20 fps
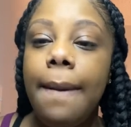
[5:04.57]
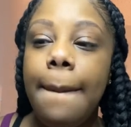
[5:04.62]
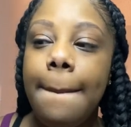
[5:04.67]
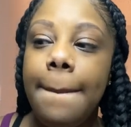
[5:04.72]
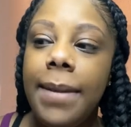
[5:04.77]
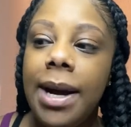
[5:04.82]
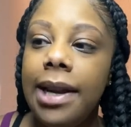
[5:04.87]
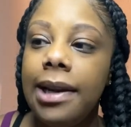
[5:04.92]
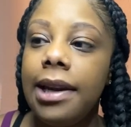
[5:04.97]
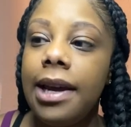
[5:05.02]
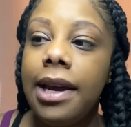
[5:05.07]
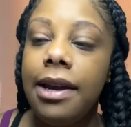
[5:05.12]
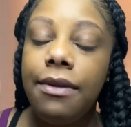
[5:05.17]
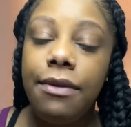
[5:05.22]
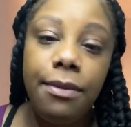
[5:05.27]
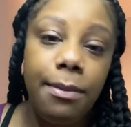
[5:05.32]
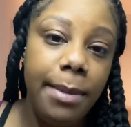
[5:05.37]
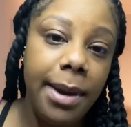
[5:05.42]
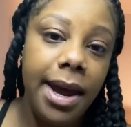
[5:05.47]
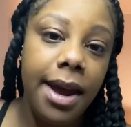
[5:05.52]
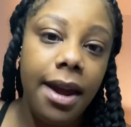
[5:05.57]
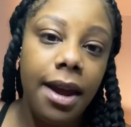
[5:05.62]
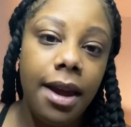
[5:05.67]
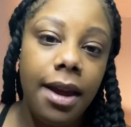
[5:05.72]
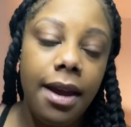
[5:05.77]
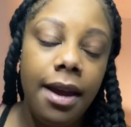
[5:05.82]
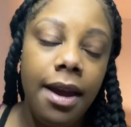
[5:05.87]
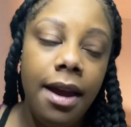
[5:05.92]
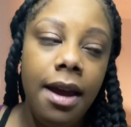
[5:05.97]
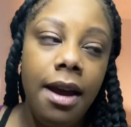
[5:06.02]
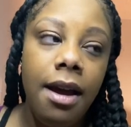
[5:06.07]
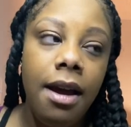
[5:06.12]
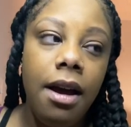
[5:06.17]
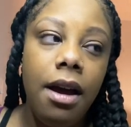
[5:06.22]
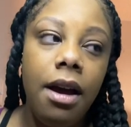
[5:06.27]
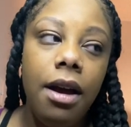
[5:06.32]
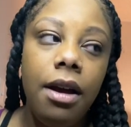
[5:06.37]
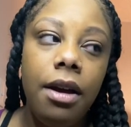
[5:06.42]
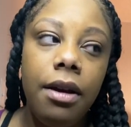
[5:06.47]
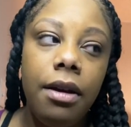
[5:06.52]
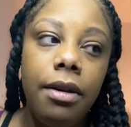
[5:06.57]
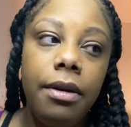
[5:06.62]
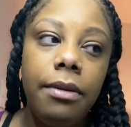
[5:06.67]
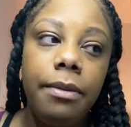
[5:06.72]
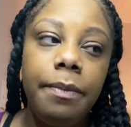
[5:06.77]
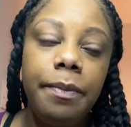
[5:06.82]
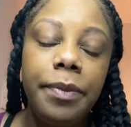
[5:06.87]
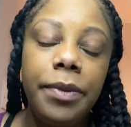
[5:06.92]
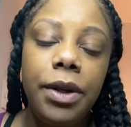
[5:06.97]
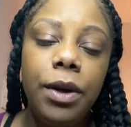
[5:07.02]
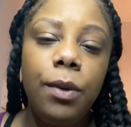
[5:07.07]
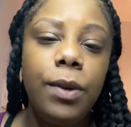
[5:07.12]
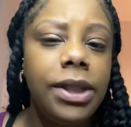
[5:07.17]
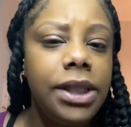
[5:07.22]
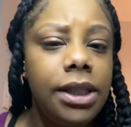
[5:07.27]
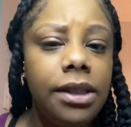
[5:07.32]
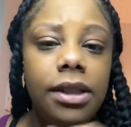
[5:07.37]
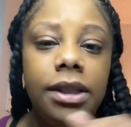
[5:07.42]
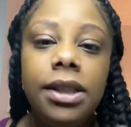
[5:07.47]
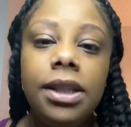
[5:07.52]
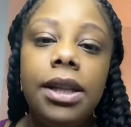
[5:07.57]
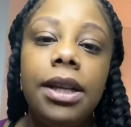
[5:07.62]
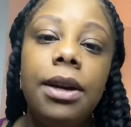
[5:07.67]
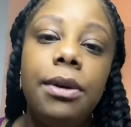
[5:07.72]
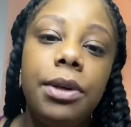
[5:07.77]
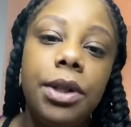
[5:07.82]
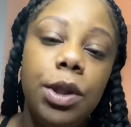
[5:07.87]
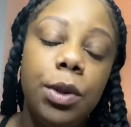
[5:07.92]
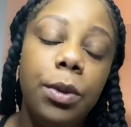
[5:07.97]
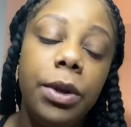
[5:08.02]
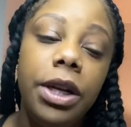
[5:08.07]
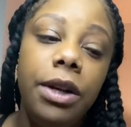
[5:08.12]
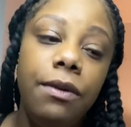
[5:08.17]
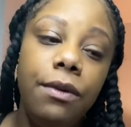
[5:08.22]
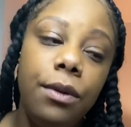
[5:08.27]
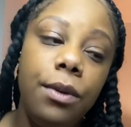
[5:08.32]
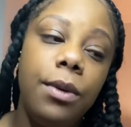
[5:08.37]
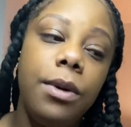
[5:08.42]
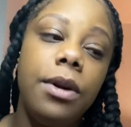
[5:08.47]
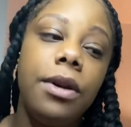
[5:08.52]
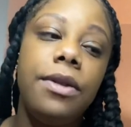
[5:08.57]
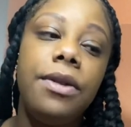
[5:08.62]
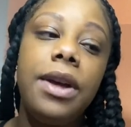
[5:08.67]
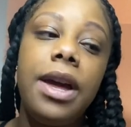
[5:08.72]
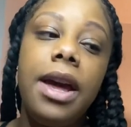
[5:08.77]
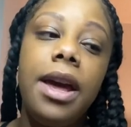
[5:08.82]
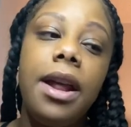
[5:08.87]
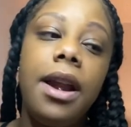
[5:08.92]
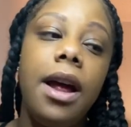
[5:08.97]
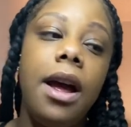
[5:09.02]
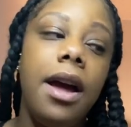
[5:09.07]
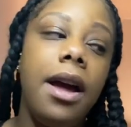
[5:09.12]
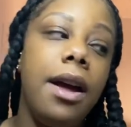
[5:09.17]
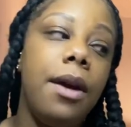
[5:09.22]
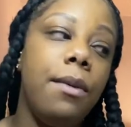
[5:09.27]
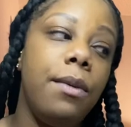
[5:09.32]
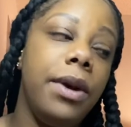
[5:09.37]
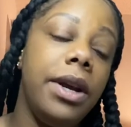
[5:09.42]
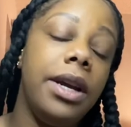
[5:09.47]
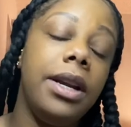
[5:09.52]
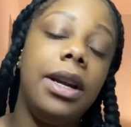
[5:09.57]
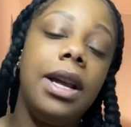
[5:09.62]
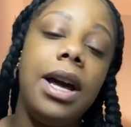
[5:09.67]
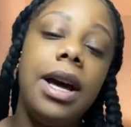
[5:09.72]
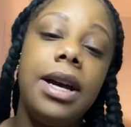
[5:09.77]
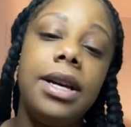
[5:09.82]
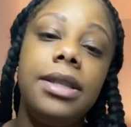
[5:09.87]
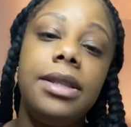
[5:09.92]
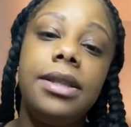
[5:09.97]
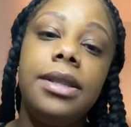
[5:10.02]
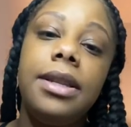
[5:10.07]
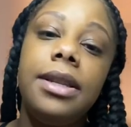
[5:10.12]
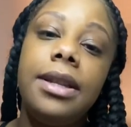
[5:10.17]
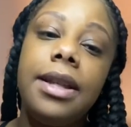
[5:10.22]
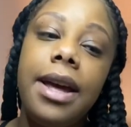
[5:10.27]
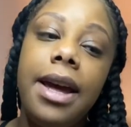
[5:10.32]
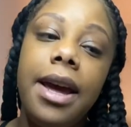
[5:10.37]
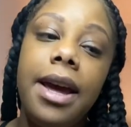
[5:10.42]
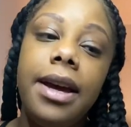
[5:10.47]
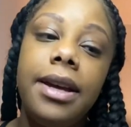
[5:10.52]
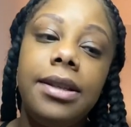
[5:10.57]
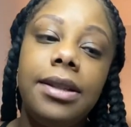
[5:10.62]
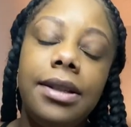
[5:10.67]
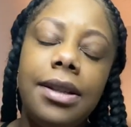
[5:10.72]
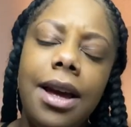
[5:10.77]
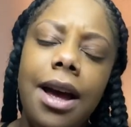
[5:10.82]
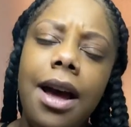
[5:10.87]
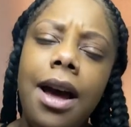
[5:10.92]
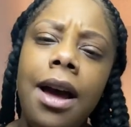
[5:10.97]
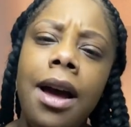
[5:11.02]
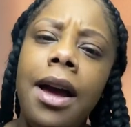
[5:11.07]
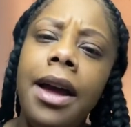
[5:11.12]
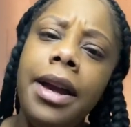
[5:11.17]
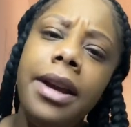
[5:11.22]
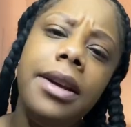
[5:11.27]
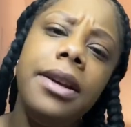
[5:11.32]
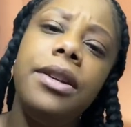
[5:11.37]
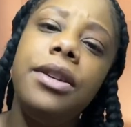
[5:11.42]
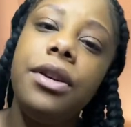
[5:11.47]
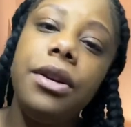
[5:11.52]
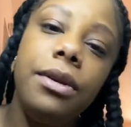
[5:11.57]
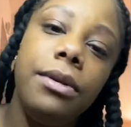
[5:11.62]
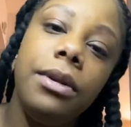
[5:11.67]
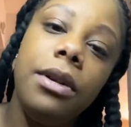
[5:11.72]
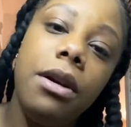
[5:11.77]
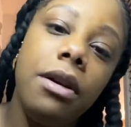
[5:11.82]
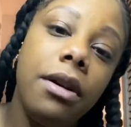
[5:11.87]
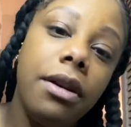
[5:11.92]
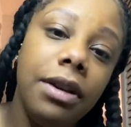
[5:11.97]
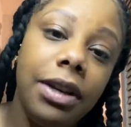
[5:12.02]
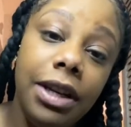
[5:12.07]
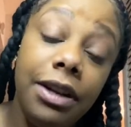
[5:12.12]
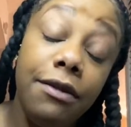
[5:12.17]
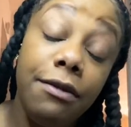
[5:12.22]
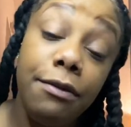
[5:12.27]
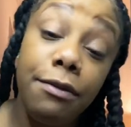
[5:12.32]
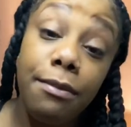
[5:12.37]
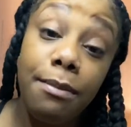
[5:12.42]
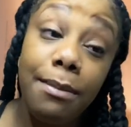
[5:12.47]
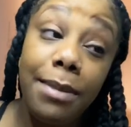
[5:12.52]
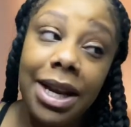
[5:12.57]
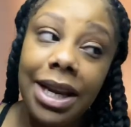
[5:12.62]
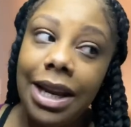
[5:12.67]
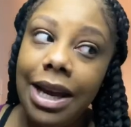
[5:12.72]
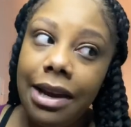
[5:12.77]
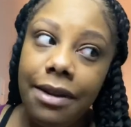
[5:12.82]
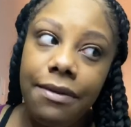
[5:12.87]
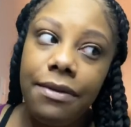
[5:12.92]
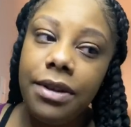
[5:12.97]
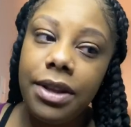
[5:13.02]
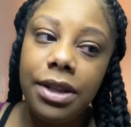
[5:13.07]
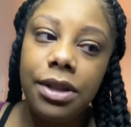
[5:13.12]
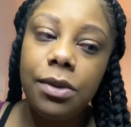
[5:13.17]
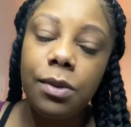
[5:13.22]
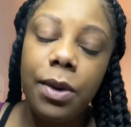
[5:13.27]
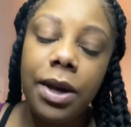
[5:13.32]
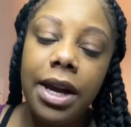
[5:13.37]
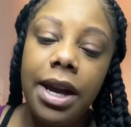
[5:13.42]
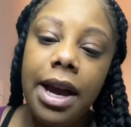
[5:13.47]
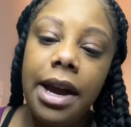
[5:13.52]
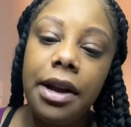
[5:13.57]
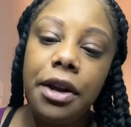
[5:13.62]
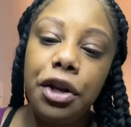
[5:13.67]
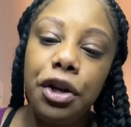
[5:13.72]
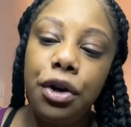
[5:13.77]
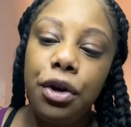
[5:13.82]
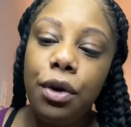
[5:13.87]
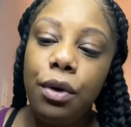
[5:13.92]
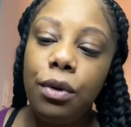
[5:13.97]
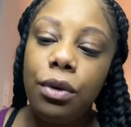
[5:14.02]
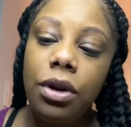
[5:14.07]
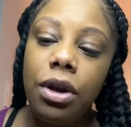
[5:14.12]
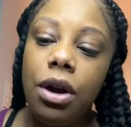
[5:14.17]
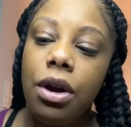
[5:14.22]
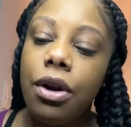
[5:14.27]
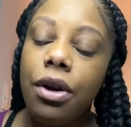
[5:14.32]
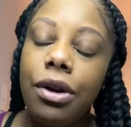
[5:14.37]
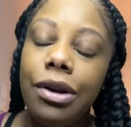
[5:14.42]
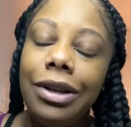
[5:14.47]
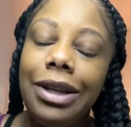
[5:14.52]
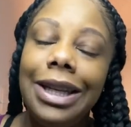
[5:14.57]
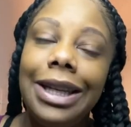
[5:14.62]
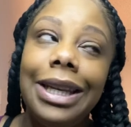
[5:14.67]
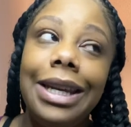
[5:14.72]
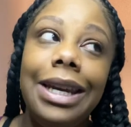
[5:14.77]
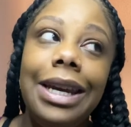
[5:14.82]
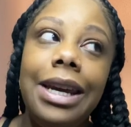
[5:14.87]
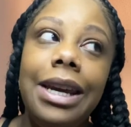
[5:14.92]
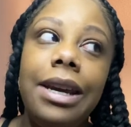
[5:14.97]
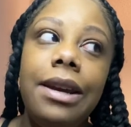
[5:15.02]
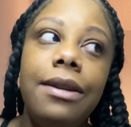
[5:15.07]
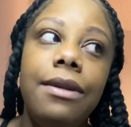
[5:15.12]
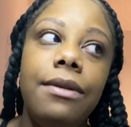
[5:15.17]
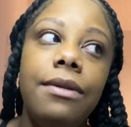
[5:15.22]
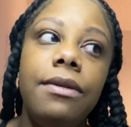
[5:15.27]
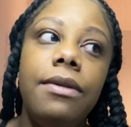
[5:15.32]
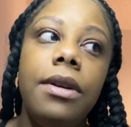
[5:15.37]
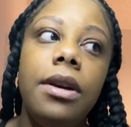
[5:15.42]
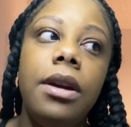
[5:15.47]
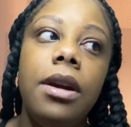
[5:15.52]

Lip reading: my life back. It wasn't until I was 24 that I realized that I could no longer live my life this way. I could no longer live